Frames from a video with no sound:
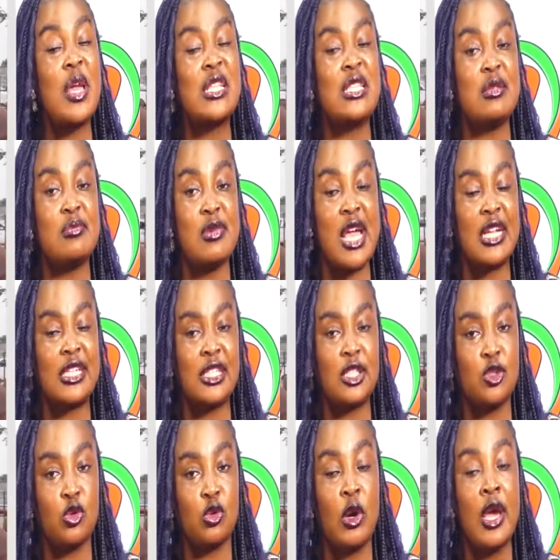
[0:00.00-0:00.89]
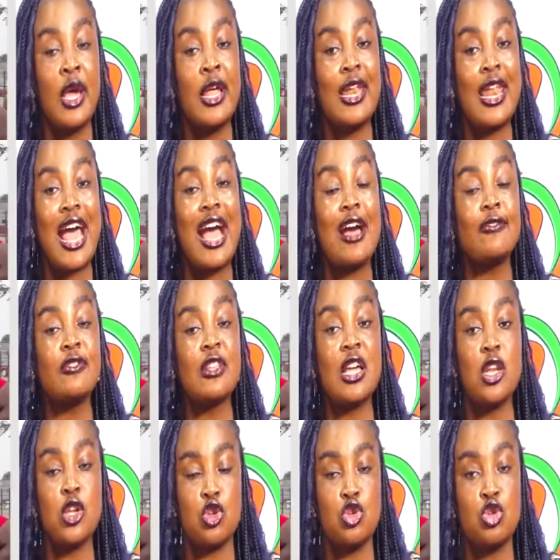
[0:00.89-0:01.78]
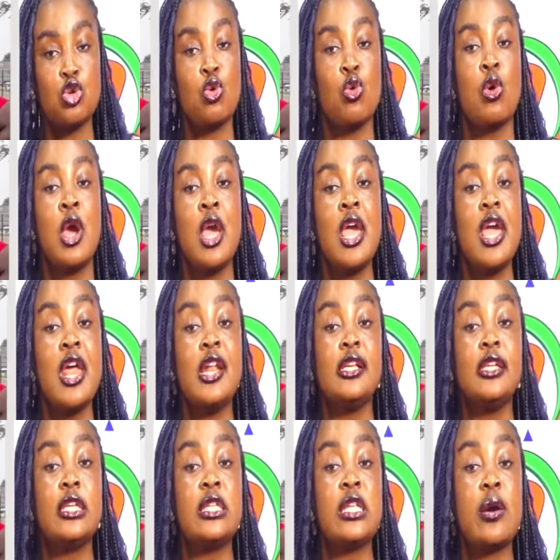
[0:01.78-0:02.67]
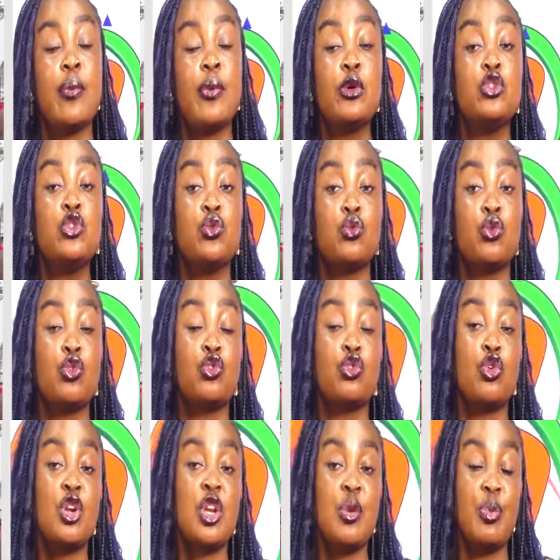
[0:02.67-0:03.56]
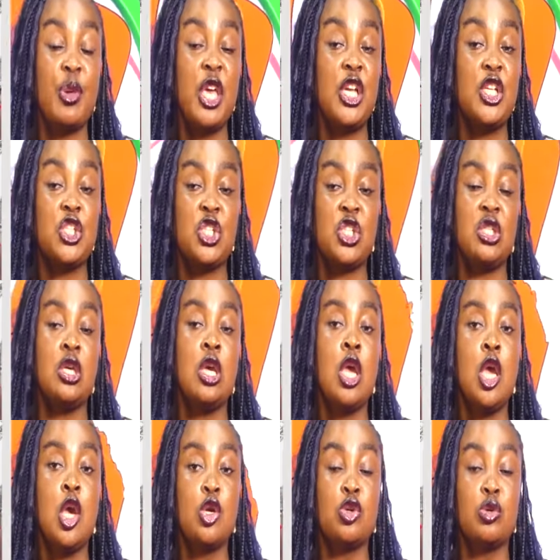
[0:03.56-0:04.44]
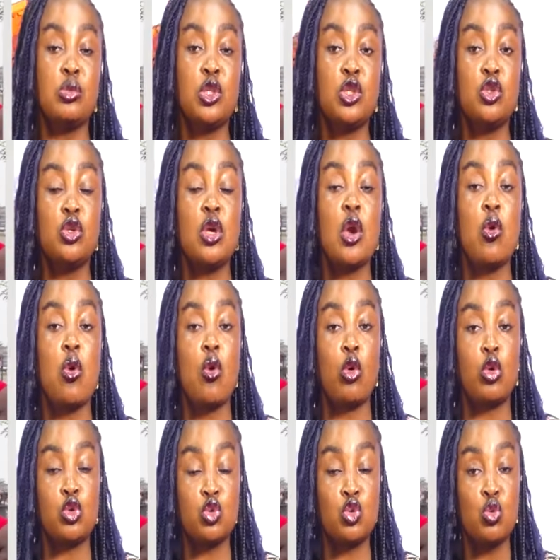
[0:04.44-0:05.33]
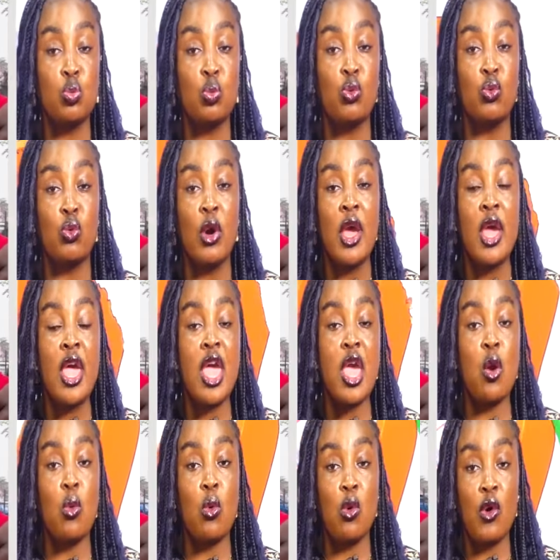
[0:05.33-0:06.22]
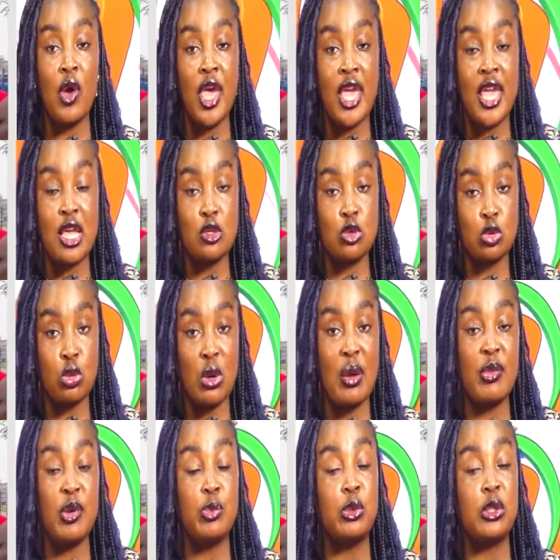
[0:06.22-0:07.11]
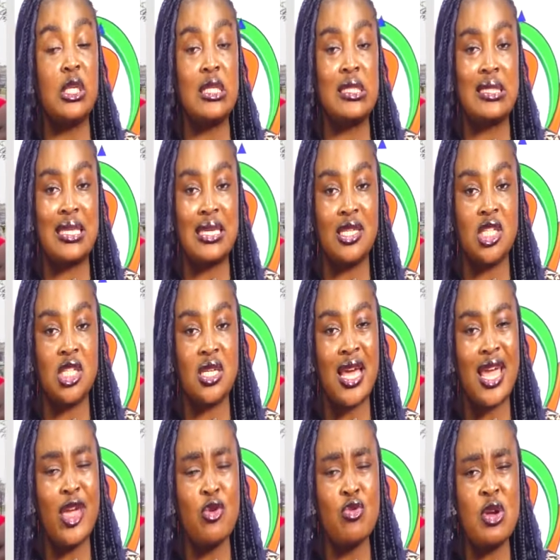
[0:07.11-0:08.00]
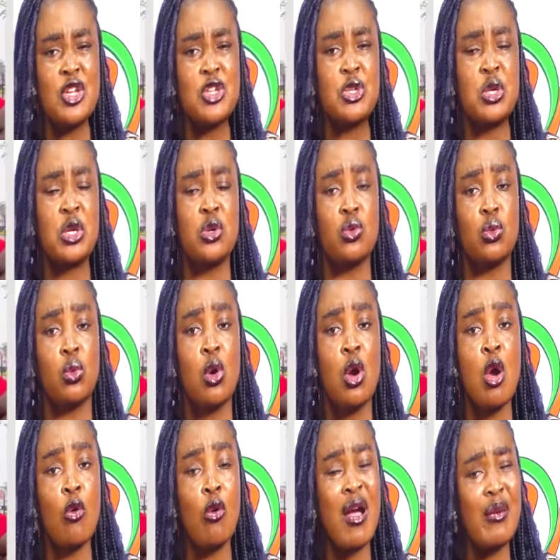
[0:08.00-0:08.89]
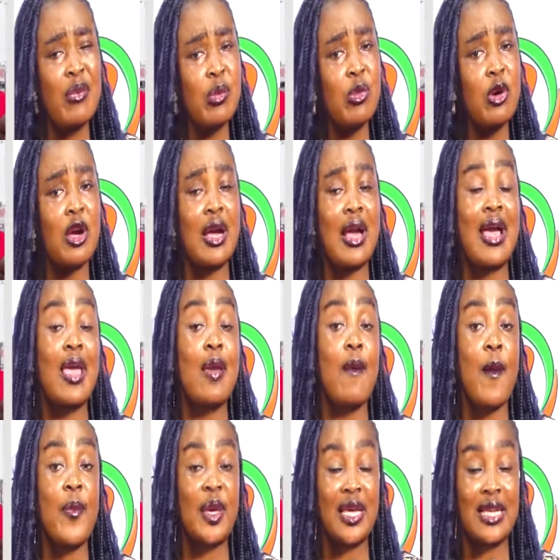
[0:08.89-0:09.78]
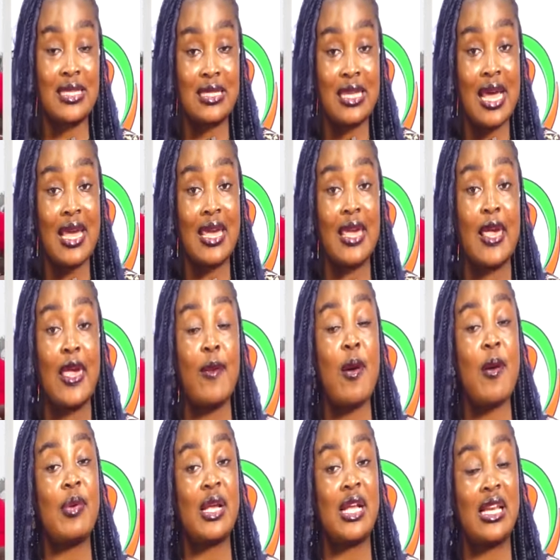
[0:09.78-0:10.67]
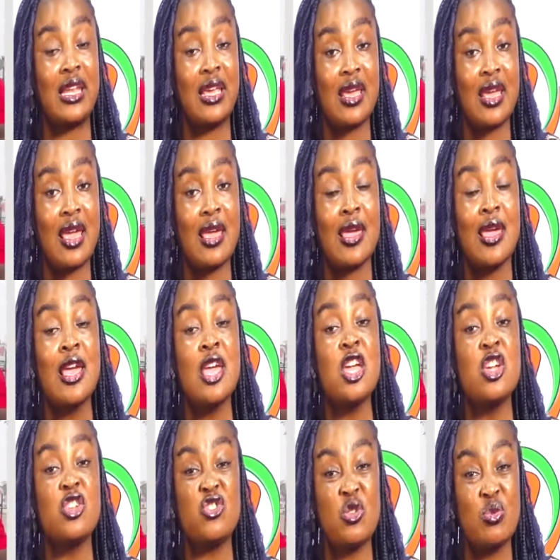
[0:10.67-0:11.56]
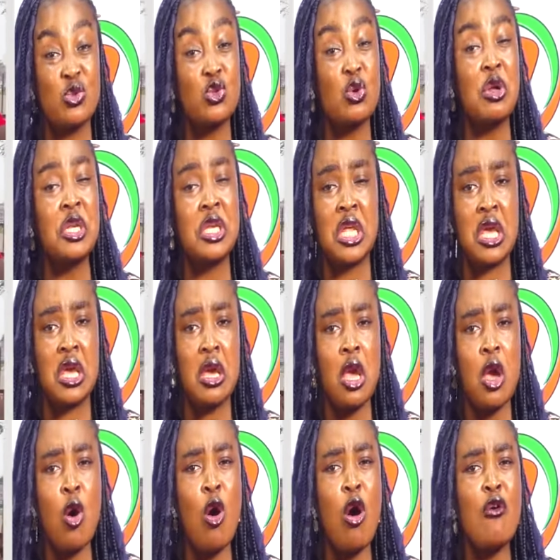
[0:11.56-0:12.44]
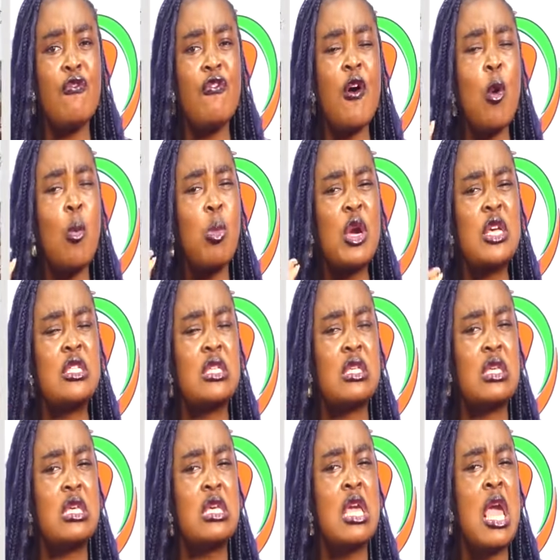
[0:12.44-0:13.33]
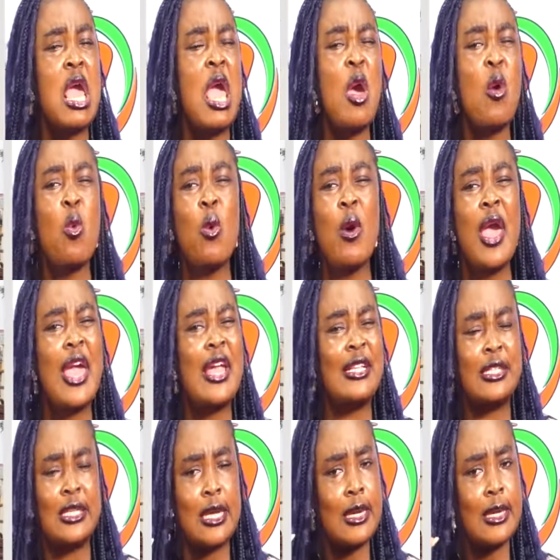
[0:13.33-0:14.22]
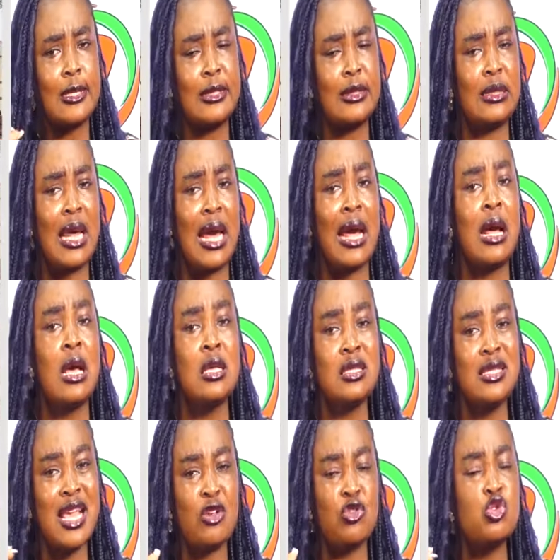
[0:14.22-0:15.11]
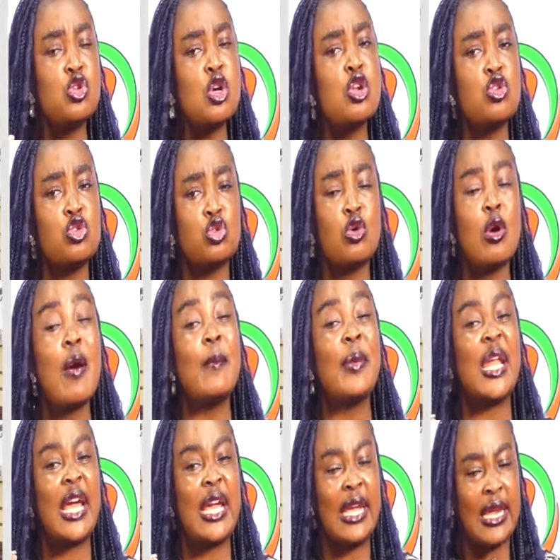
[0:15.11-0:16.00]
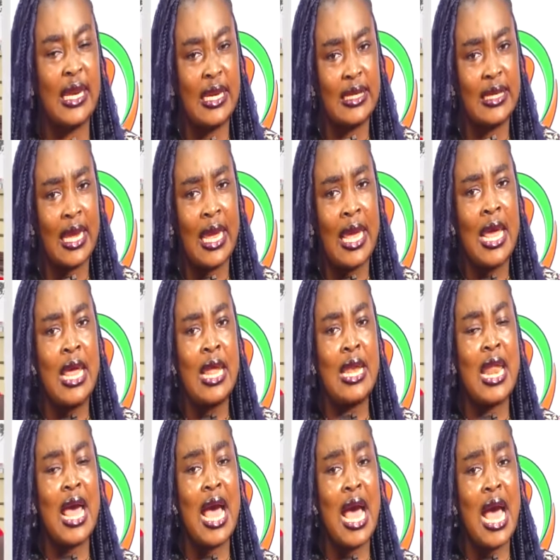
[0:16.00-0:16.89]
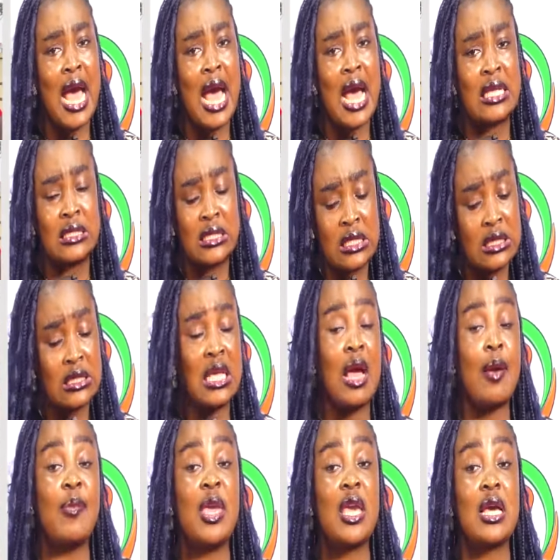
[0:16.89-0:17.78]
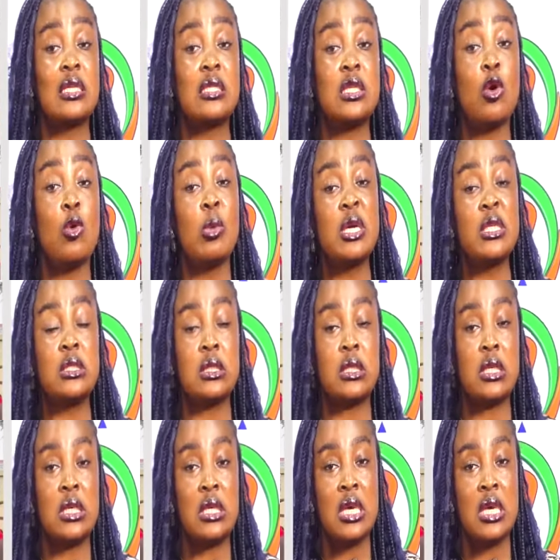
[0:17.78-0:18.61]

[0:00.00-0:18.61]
E duro na me report to Kwame Boga. Say won so we wi ame. And I'm say and the charge me no. Is this your charge me no? Ono ordinary semba no. What na charge ono nso so. Eh say ono nso so we wi ame. Abraham ka say gate me mani nwura mu no.